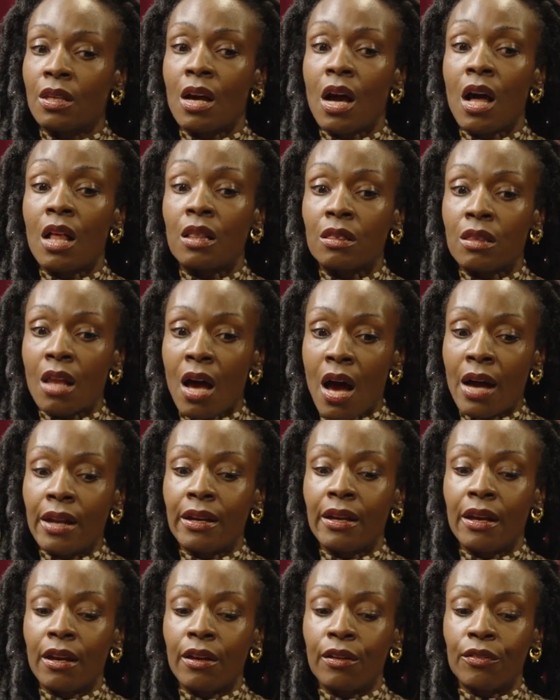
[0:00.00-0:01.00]
A
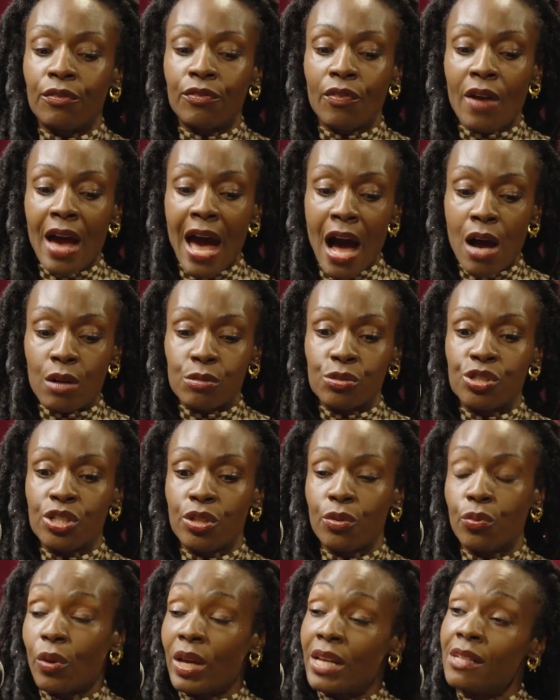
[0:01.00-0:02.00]
lot of how
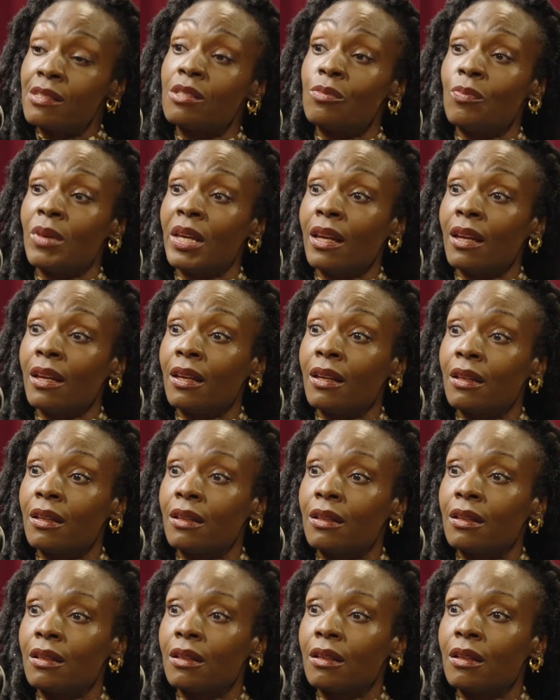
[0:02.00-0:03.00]
she raised me
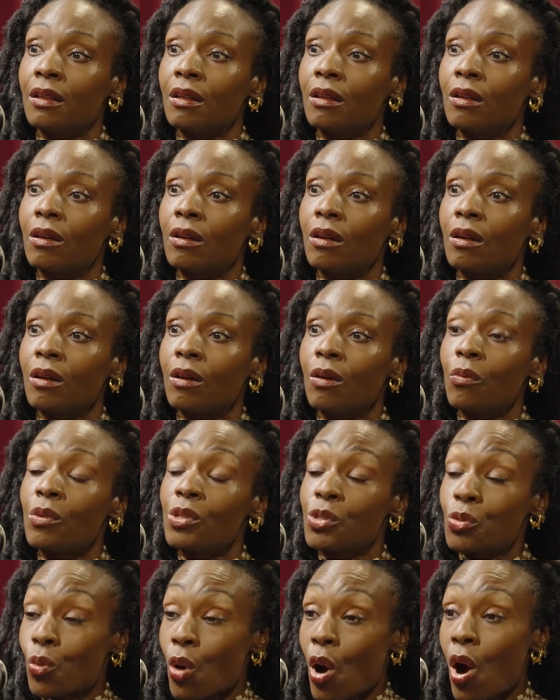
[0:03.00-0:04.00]

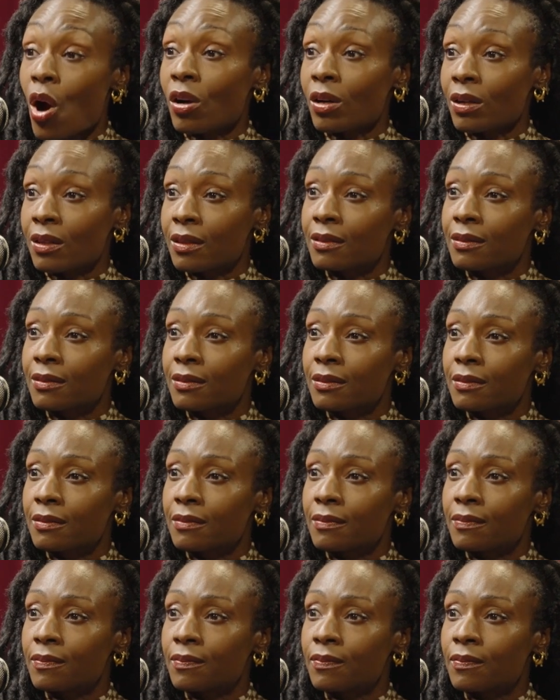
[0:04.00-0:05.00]
was wrong.
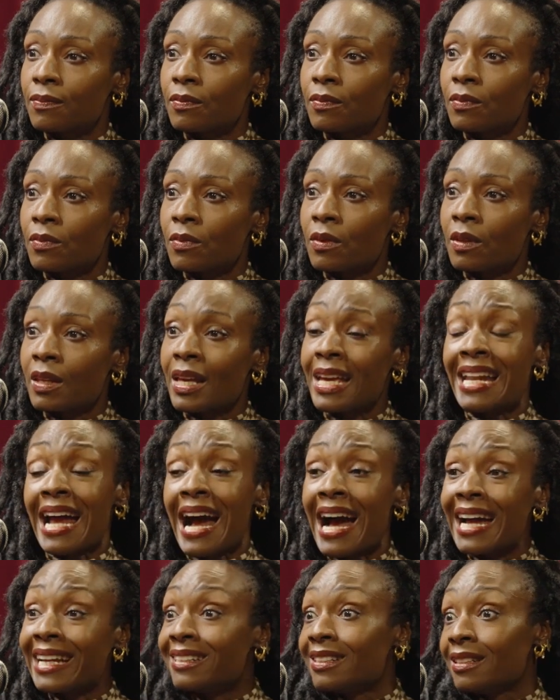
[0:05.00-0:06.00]
And
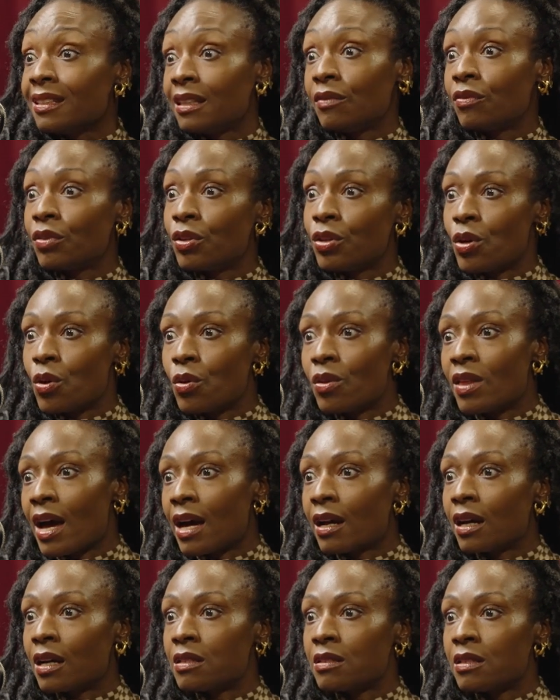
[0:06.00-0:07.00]
I didn't even know
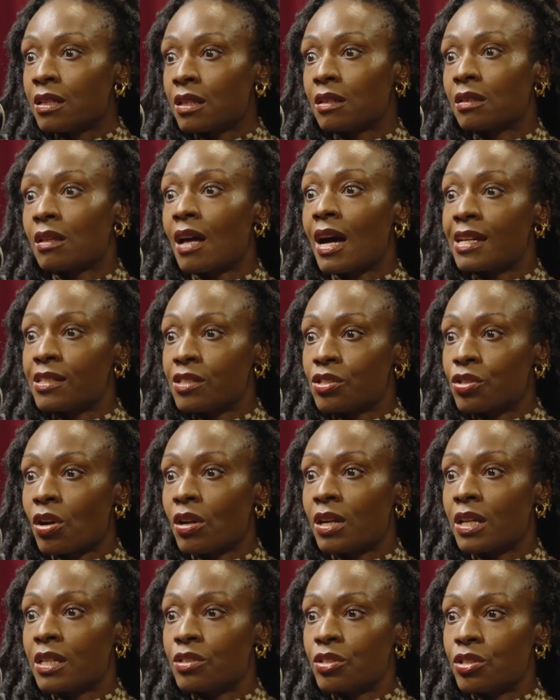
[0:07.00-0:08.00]
that until I
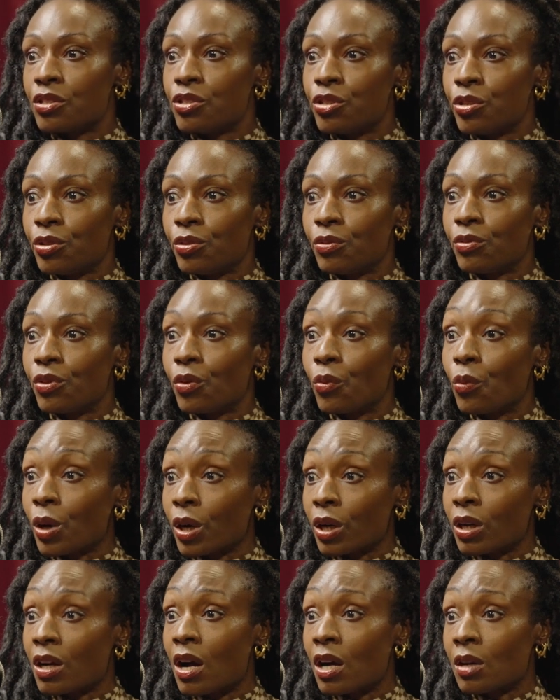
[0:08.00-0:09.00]
started to do the
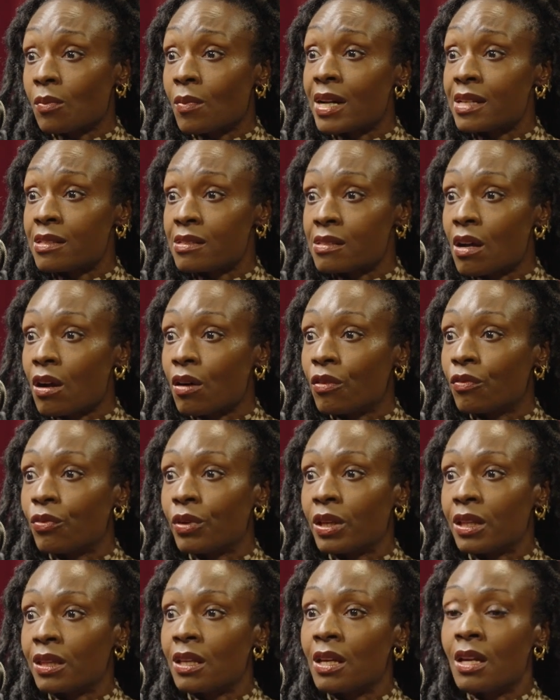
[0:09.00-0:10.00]
work on myself
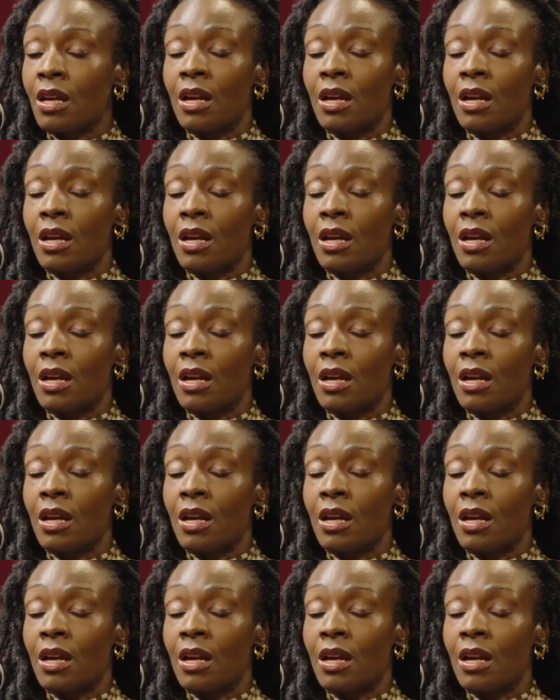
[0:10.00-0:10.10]
with